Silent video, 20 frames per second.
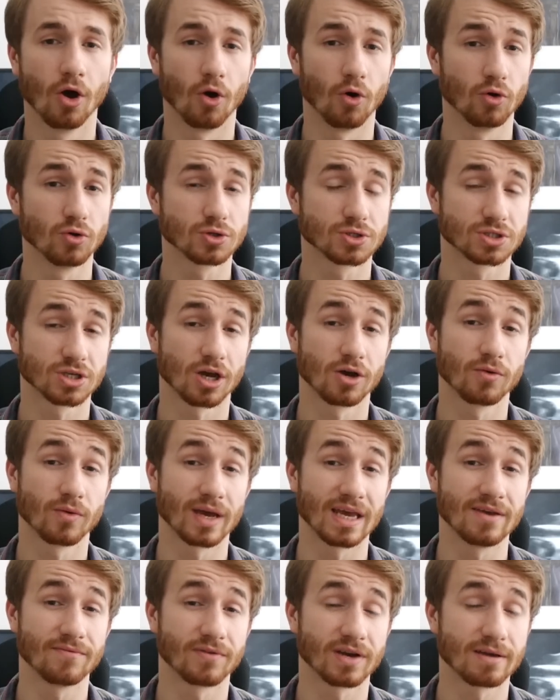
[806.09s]

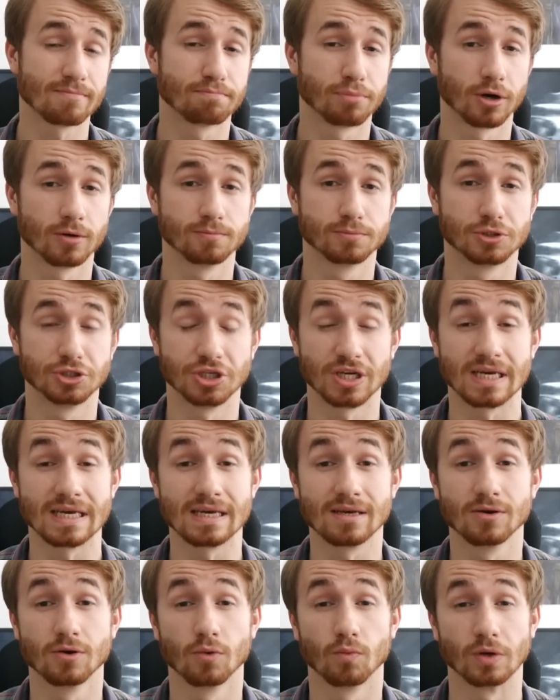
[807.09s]
Also, even in
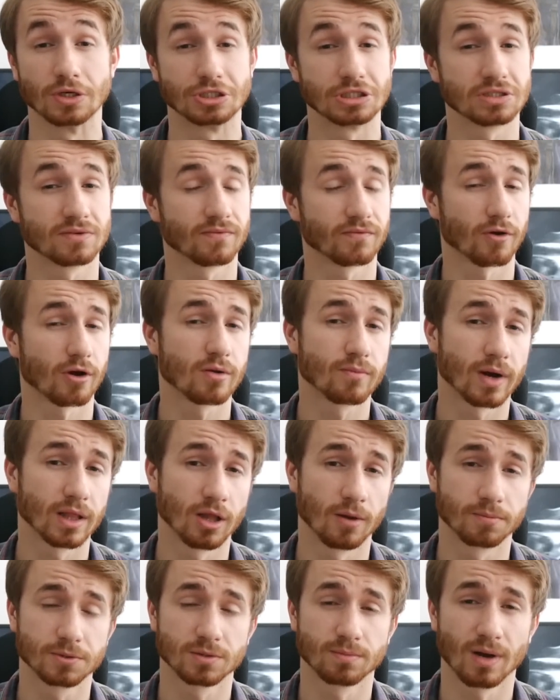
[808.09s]
PUBG, which isn't very well
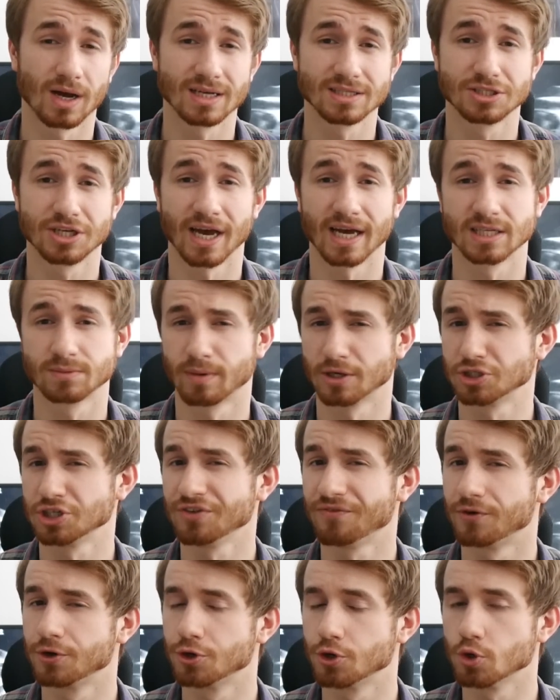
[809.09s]
optimized yet,
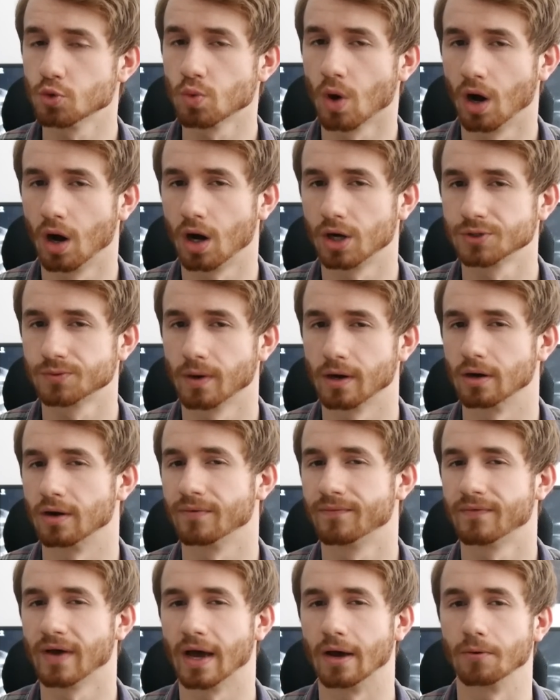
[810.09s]
especially for new hardware
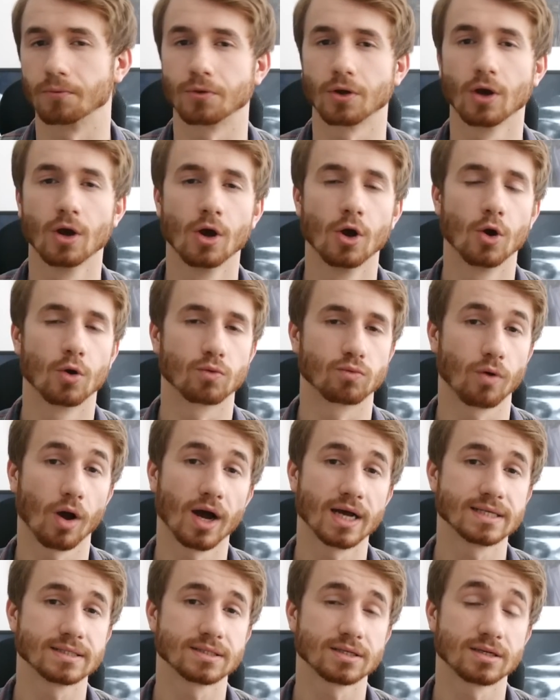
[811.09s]
I found,
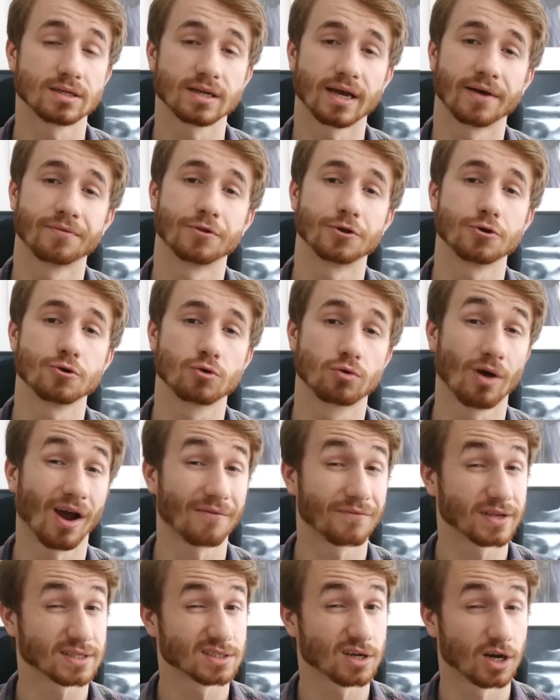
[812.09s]
Ryzen and the new
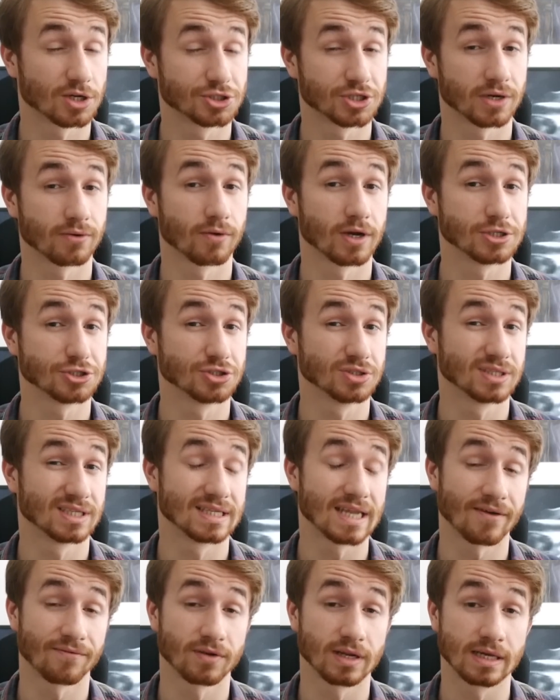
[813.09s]
graphics card generations
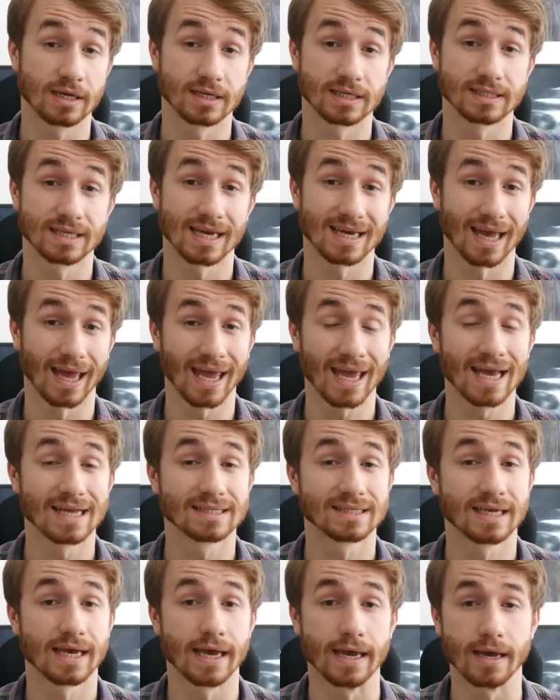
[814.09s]
are definitely going to take a
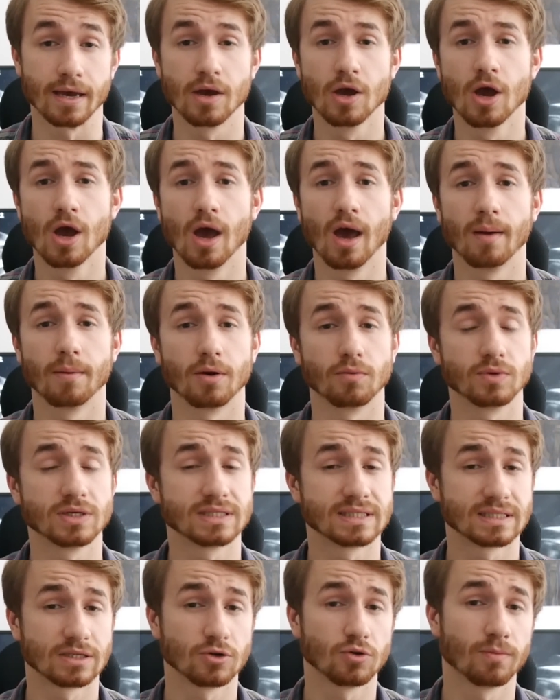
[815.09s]
hit here, but we
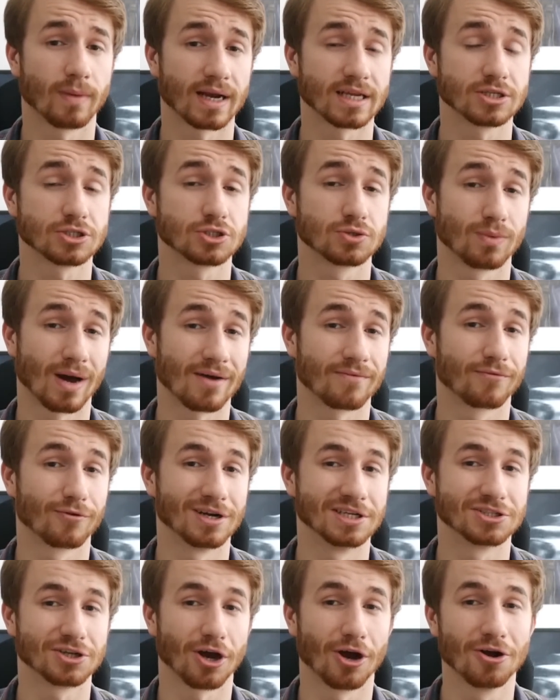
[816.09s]
still managed to
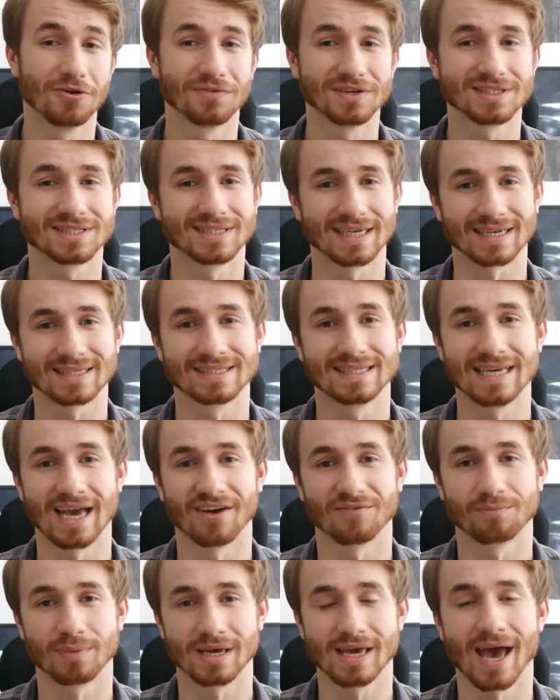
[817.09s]
average over 60
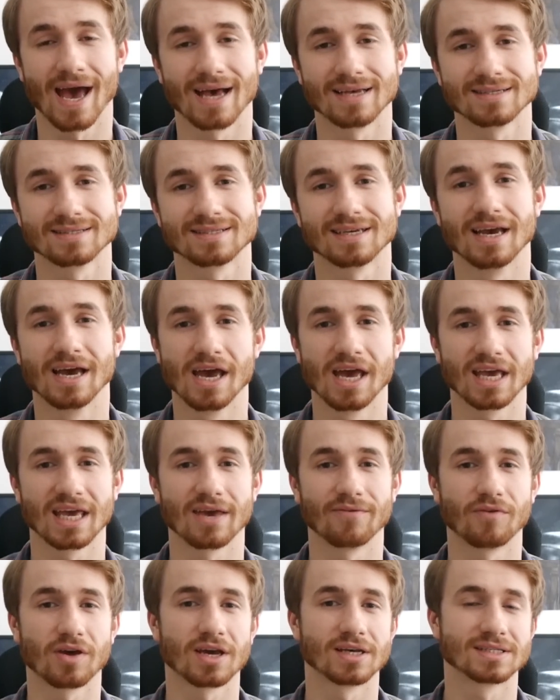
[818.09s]
FPS,
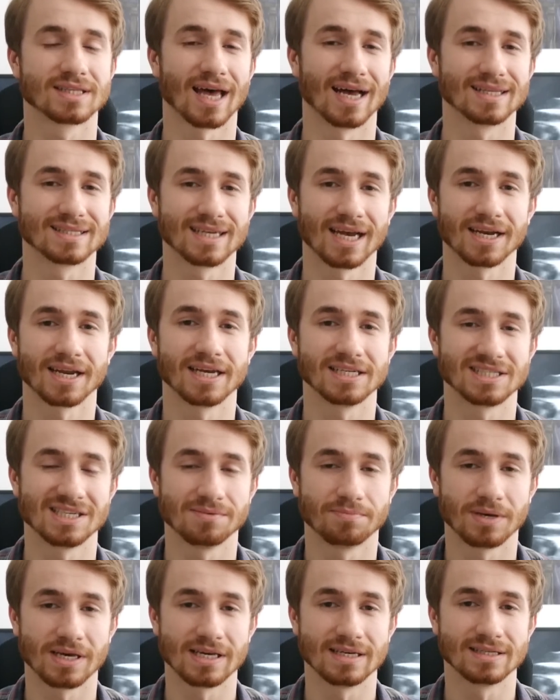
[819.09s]
giving us that
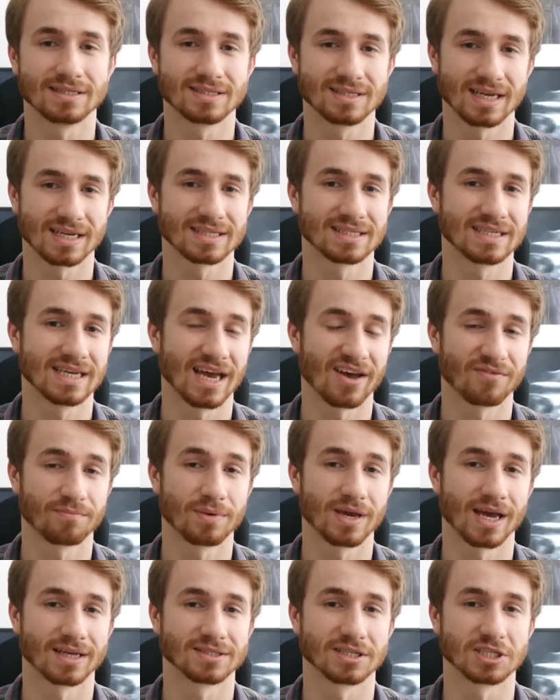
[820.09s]
1080p 60
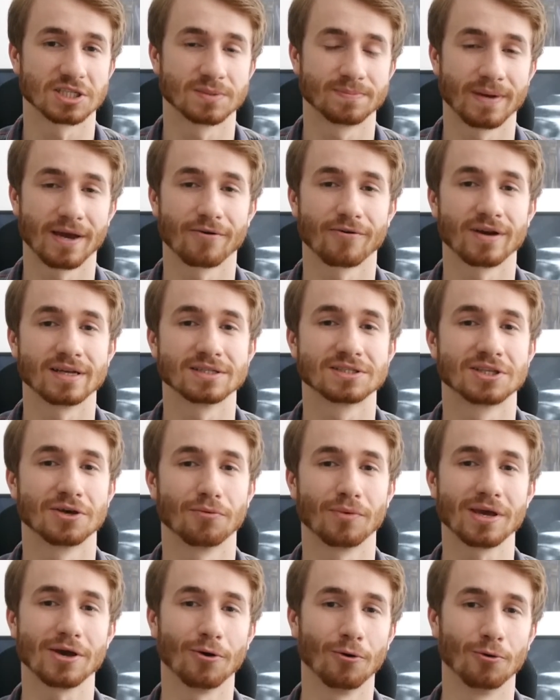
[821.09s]
FPS experience
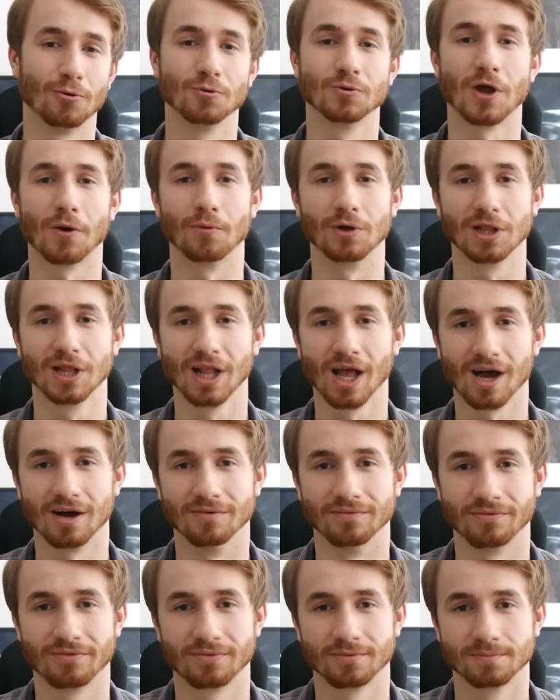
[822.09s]
that we all know and
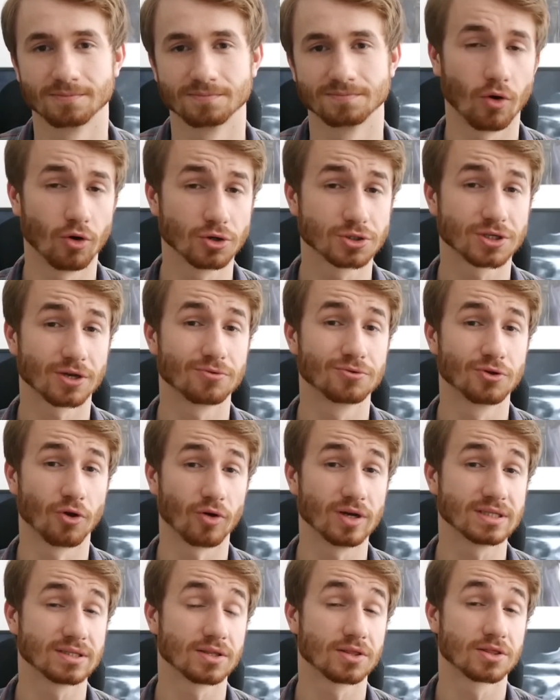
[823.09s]
love. Also,
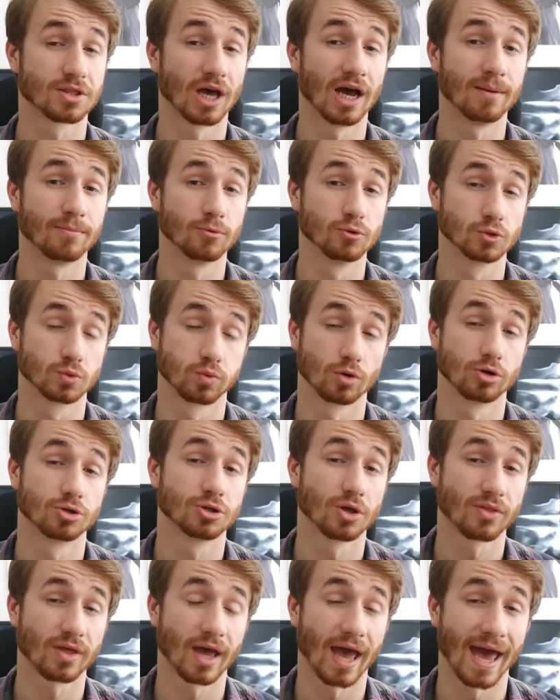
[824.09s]
noise and thermals were
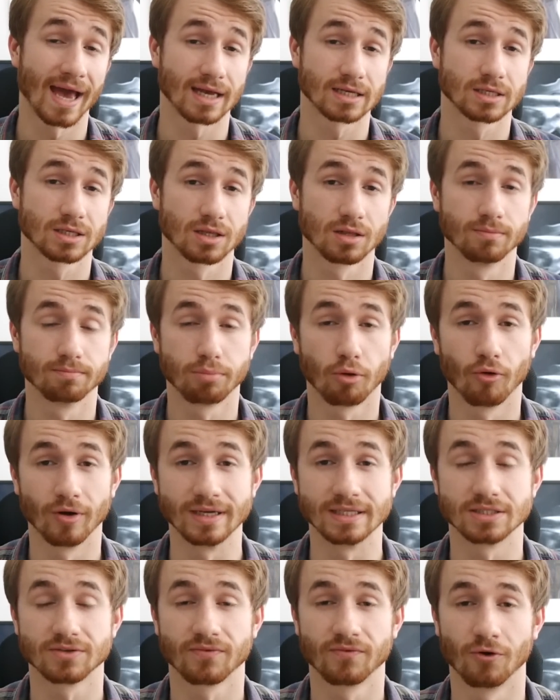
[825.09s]
another excellent
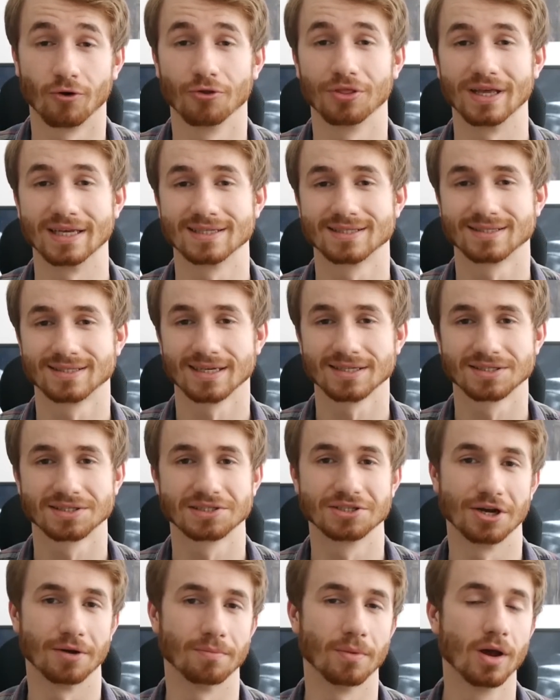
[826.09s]
point for this
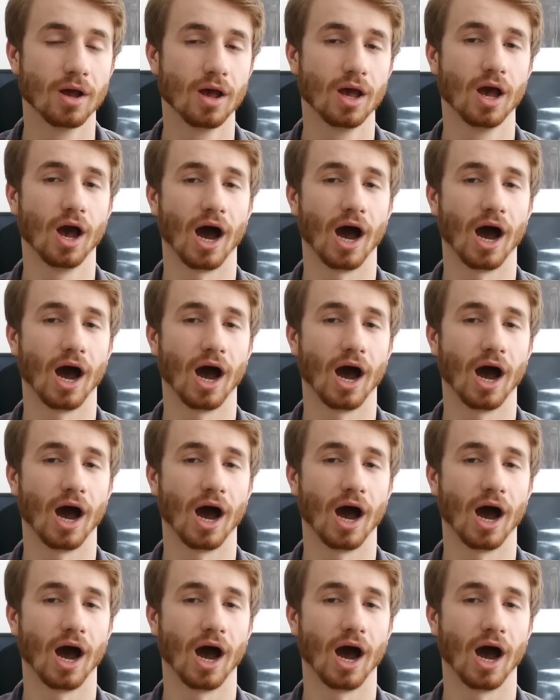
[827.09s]
system.